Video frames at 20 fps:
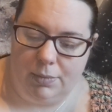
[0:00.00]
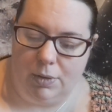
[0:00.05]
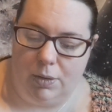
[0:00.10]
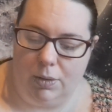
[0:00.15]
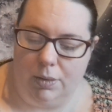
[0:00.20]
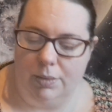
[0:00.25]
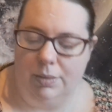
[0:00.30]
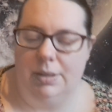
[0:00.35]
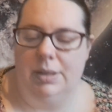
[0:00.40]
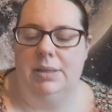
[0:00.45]
Oh,
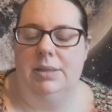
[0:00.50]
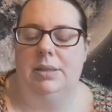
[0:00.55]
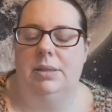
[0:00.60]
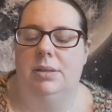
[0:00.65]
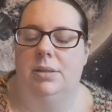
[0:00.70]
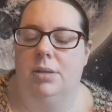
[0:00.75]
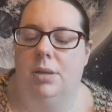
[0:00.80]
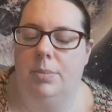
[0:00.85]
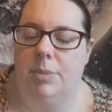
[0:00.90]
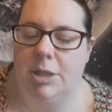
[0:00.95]
this is
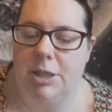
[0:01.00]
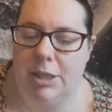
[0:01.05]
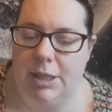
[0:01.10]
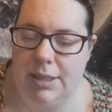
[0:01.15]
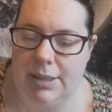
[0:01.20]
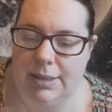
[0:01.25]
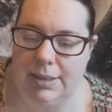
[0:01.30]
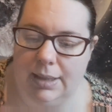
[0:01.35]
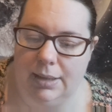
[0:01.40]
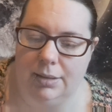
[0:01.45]
so much
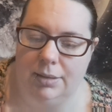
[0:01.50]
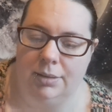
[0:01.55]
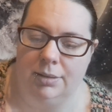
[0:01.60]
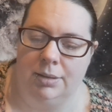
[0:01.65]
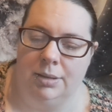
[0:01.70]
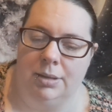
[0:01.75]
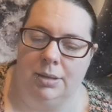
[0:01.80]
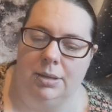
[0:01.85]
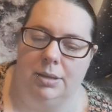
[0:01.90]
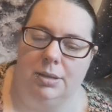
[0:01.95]
easier.
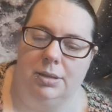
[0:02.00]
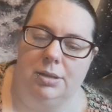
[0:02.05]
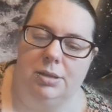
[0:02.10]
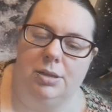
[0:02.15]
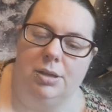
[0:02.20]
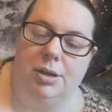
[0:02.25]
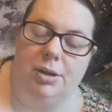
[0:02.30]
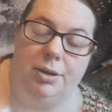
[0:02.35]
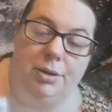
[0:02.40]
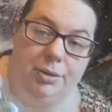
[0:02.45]

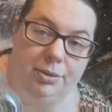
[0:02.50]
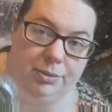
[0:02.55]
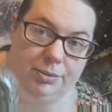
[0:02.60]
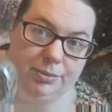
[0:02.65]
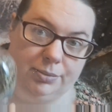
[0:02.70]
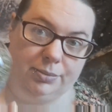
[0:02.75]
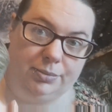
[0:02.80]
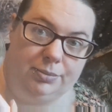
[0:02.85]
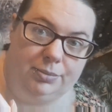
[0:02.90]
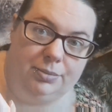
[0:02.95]
So
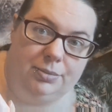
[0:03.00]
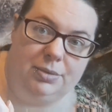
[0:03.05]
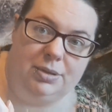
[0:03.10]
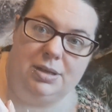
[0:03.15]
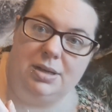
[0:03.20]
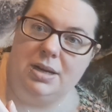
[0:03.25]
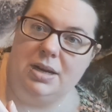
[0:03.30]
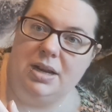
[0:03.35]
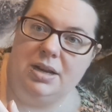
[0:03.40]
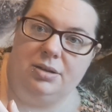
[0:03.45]

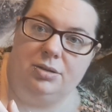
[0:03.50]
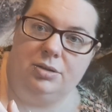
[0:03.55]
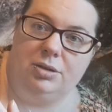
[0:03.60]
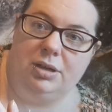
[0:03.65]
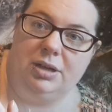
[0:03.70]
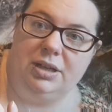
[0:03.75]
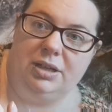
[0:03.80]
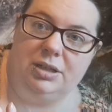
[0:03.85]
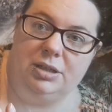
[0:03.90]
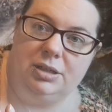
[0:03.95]

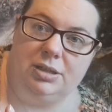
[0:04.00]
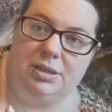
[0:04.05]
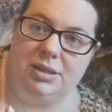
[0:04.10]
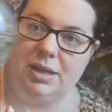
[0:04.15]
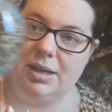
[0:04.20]
literally just